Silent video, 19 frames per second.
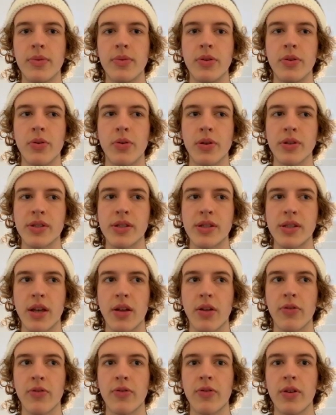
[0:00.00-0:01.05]

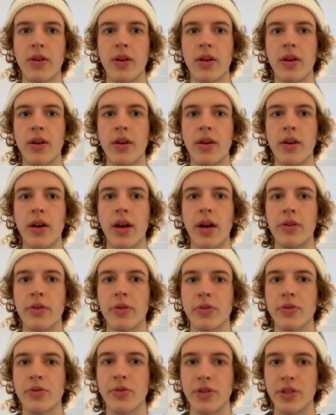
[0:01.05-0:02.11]
yourself and
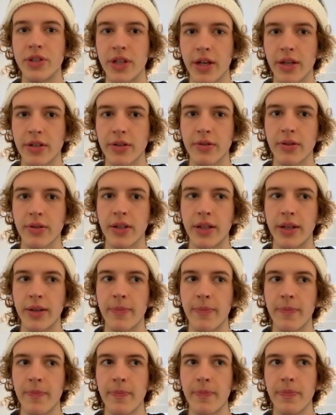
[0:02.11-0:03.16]
your
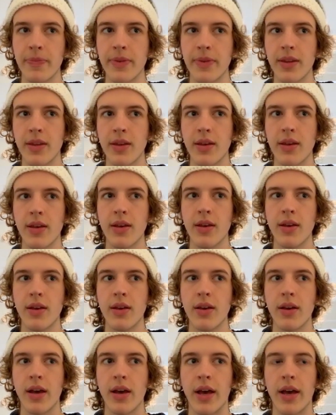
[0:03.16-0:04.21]
trajectory
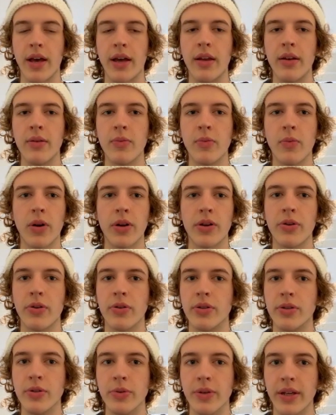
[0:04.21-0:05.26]
and what
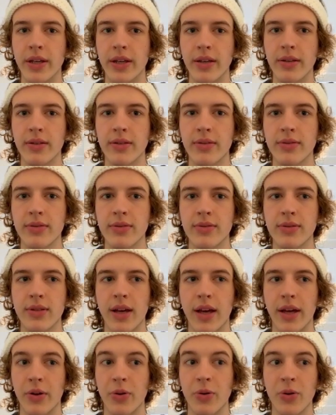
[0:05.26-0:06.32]
you're doing
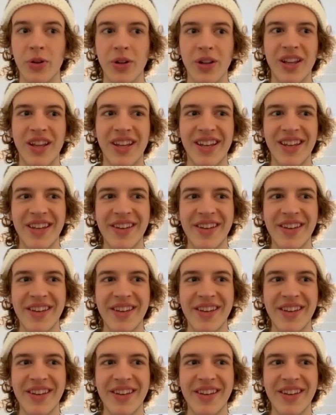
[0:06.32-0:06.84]
at all.